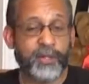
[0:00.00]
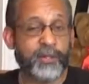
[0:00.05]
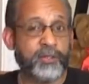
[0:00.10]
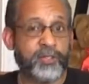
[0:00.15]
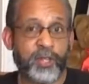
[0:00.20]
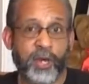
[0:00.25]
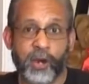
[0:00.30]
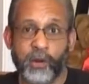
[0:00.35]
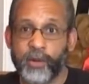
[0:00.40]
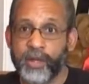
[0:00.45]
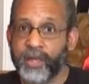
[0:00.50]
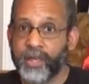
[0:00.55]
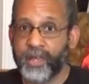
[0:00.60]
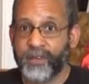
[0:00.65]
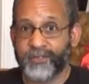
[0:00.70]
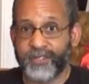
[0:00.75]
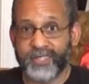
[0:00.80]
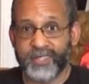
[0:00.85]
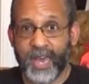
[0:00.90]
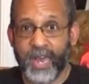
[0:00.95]
So
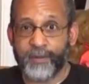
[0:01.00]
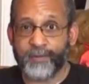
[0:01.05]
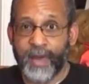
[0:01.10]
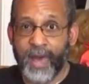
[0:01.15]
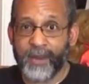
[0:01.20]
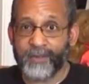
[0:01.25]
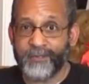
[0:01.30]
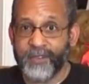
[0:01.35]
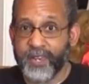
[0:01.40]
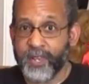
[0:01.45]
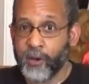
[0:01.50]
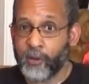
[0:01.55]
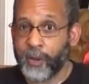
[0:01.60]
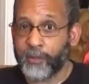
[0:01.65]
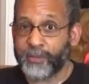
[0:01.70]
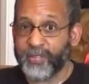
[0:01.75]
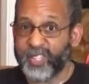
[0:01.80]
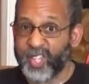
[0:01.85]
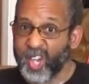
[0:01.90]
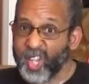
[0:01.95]
if it's not about a video
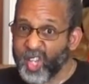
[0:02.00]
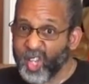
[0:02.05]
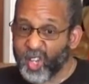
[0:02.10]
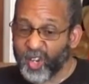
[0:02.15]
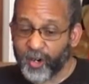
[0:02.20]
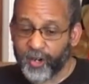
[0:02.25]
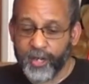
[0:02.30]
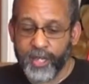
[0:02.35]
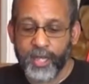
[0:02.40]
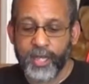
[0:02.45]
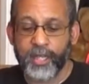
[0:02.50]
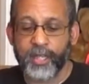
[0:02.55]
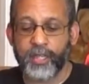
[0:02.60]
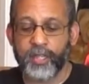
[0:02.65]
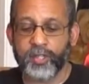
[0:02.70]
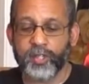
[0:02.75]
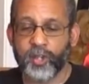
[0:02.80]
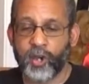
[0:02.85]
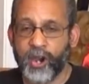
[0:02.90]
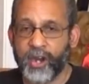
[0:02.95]
in particular,
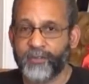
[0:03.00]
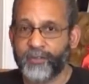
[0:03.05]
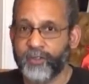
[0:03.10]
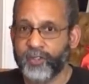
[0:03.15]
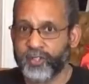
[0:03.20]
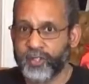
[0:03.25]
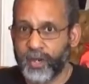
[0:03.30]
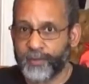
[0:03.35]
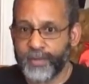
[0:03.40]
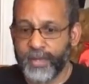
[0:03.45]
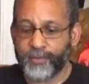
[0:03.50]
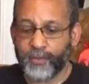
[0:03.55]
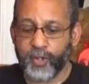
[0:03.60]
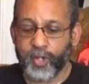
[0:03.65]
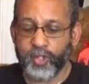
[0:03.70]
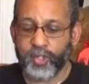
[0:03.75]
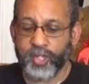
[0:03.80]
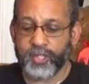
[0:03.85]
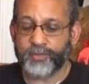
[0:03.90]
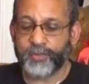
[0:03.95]
this card for some people
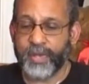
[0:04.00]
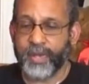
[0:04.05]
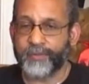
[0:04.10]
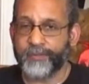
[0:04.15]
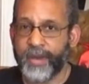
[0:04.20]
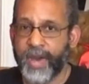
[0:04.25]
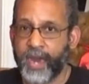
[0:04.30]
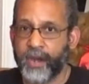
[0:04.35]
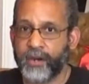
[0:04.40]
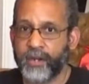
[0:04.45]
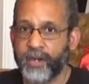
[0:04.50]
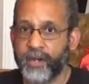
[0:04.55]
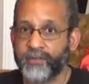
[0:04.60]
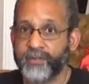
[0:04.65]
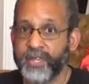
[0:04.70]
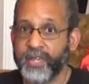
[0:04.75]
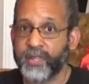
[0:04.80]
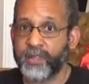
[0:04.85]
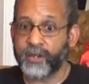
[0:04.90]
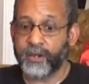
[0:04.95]
could just be a matter
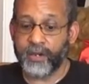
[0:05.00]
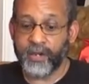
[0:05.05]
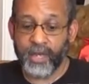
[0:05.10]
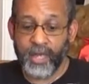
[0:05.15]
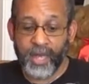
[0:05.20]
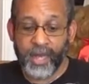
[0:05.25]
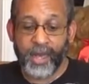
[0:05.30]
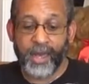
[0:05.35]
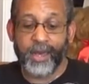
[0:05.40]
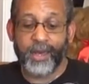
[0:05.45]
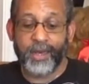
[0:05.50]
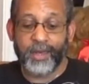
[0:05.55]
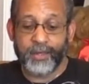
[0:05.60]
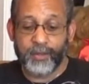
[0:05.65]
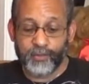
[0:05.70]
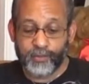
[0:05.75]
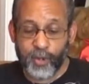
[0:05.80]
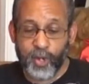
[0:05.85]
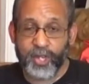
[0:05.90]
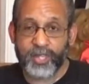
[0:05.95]
of either
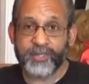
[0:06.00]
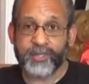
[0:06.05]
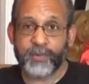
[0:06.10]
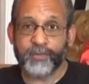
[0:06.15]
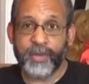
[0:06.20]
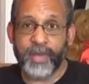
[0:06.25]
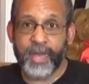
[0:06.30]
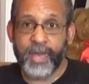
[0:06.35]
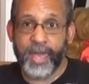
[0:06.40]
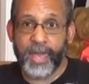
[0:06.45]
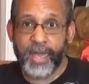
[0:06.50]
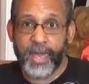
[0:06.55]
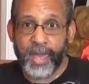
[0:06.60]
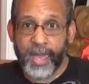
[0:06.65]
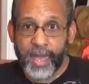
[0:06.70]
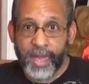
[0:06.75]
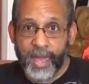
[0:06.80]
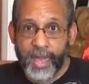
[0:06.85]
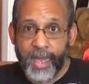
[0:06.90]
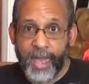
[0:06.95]
putting some
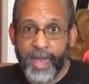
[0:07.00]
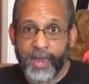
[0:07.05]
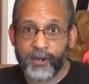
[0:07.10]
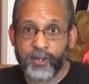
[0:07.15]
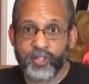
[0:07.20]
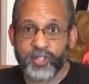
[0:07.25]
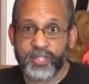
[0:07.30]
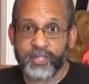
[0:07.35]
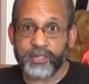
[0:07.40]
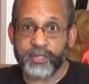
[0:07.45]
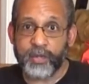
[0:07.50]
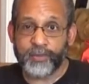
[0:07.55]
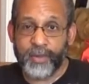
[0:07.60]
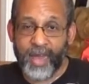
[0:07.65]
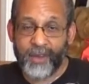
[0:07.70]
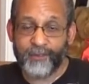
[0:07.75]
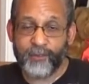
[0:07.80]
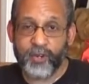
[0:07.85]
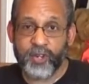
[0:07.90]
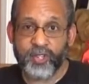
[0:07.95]
energy, some
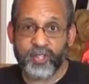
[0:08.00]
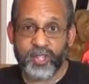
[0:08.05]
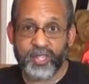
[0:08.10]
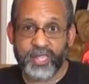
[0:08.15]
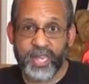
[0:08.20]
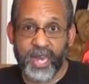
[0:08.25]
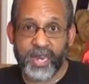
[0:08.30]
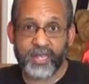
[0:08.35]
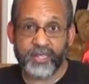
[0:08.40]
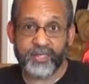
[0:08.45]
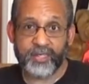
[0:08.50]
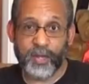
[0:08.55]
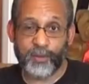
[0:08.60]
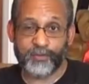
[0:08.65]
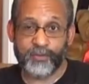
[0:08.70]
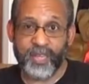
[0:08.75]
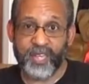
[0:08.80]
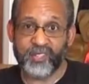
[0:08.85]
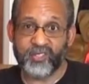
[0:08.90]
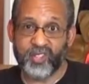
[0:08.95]
effort into getting
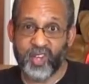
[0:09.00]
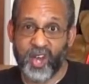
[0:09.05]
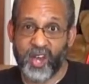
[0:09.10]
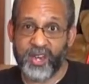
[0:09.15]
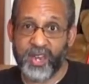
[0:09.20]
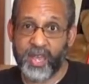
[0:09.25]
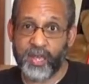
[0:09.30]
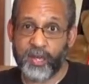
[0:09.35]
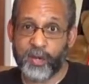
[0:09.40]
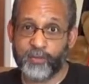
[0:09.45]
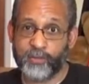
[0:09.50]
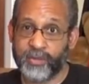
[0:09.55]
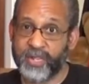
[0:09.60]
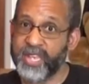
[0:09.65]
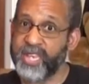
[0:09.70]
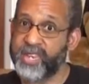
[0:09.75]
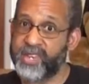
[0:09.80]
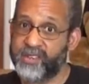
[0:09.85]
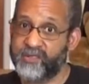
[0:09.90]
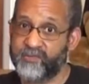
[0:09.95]
something done and
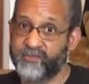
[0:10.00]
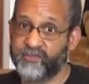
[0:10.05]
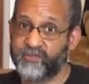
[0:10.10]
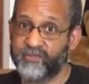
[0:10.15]
completed.